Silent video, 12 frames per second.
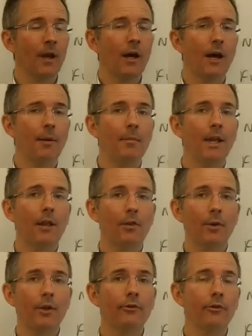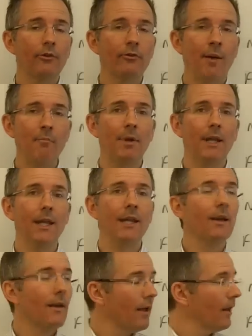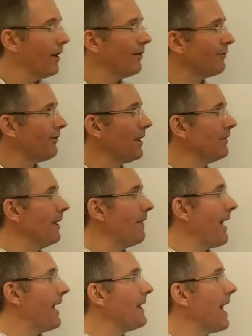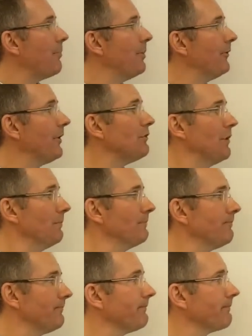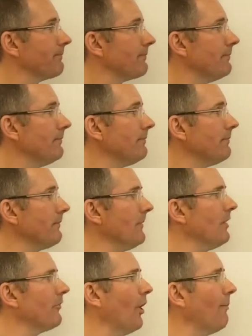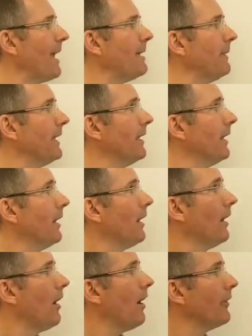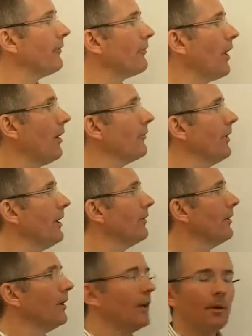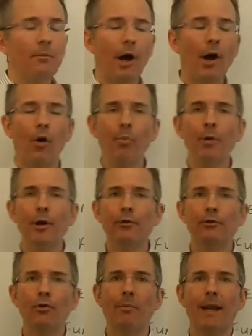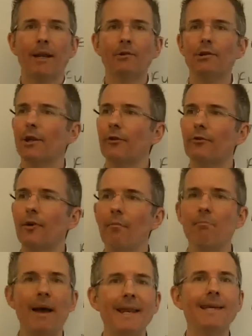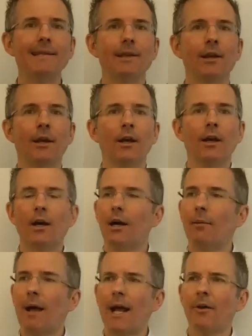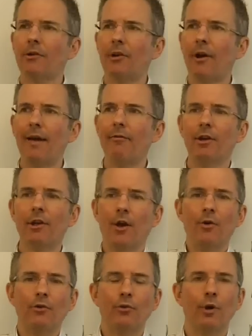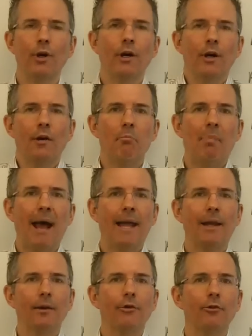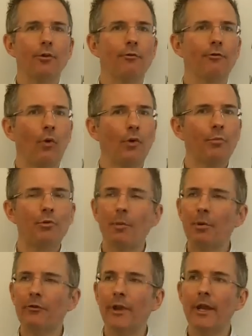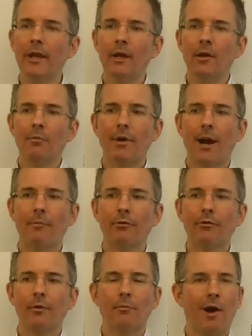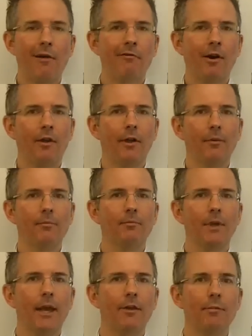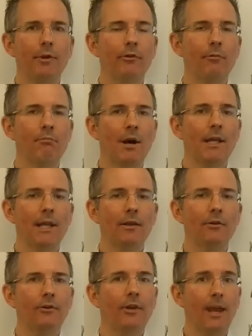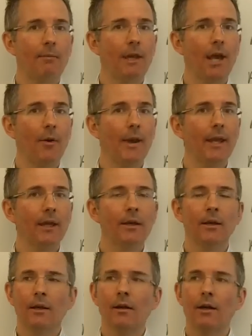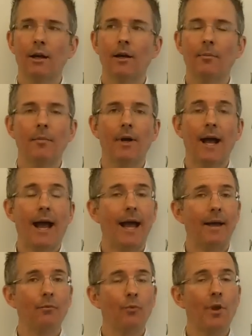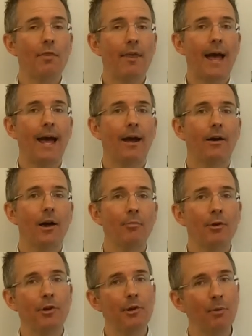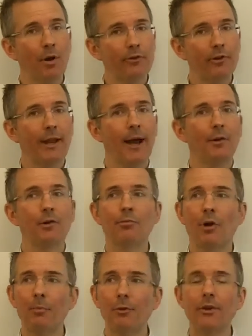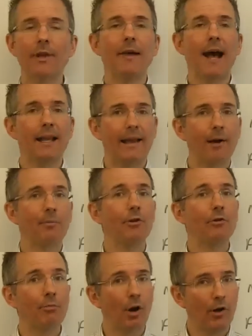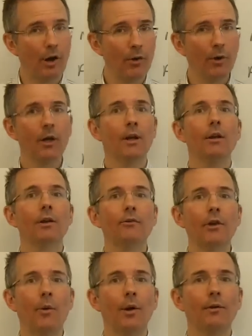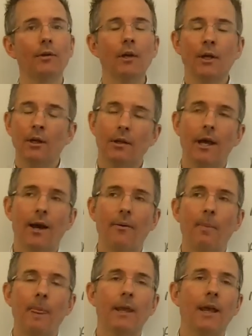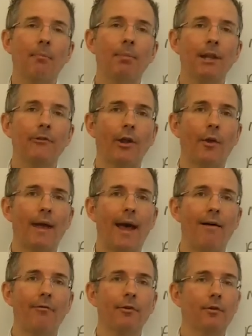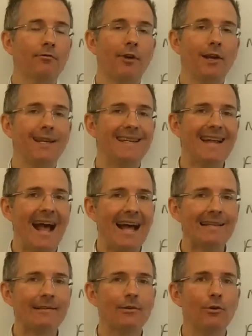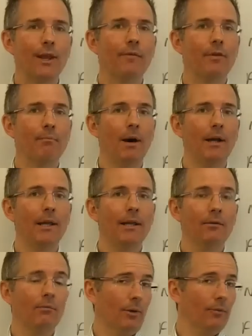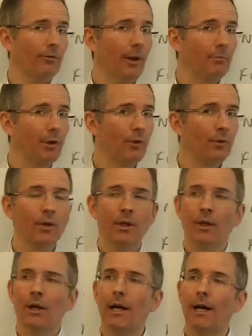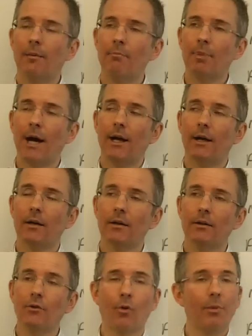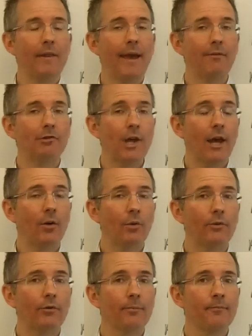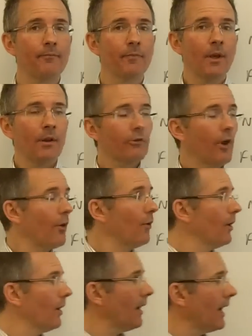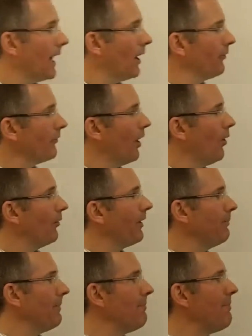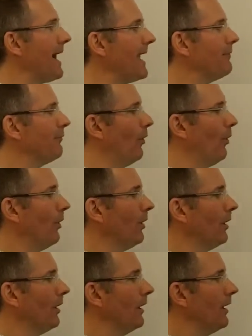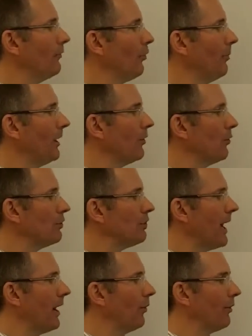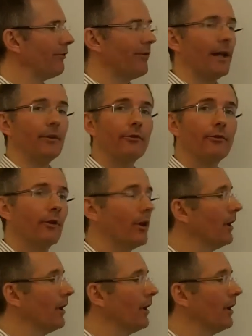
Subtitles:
In other words, somebody has funded that net position. So maybe I started my whole personal balance sheet as Tim Bennett. How did I ever go to a bank to afford a property? Perhaps my father gave me some money to get me going. And with that, I put the deposit down on a property that allowed me to borrow, and so on. Now, companies don't have friendly dads who give them money. Well, some do, but normally they have shareholders. So how's the whole thing been paid for is normally called shareholders' funds.